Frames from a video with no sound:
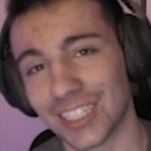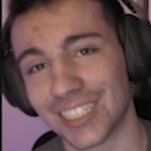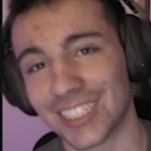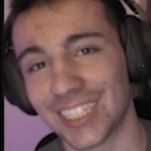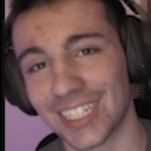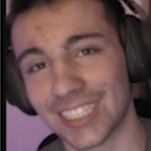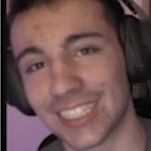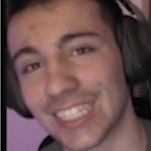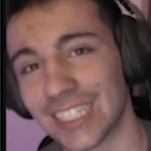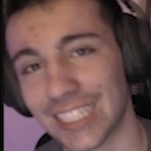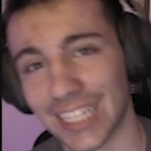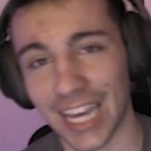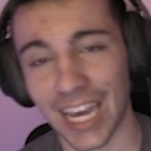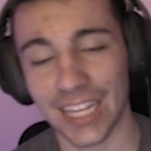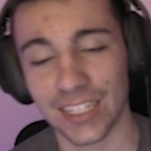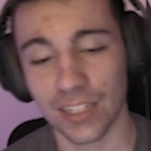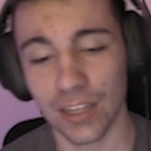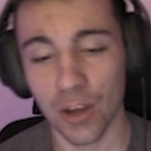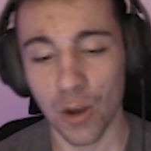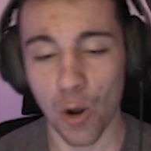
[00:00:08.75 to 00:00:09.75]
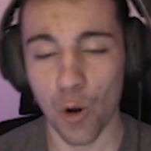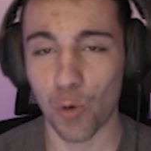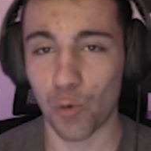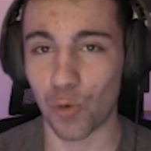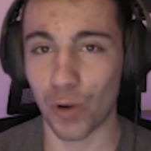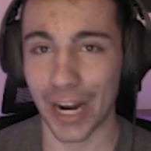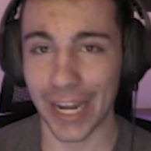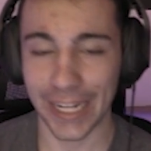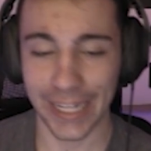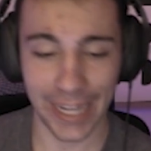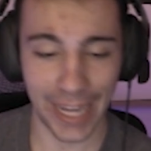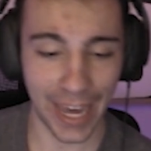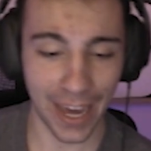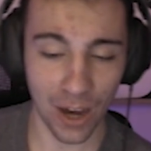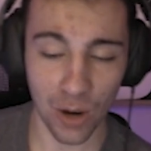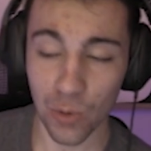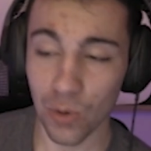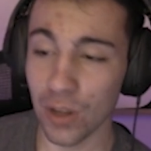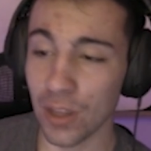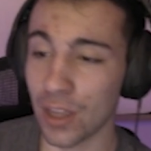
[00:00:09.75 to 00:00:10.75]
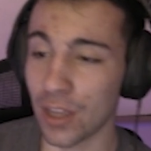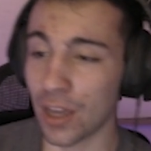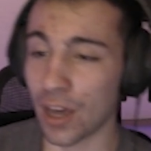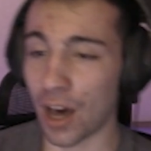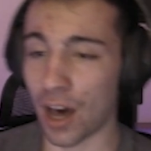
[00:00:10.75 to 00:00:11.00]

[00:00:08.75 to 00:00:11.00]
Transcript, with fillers: your sister's ass right now.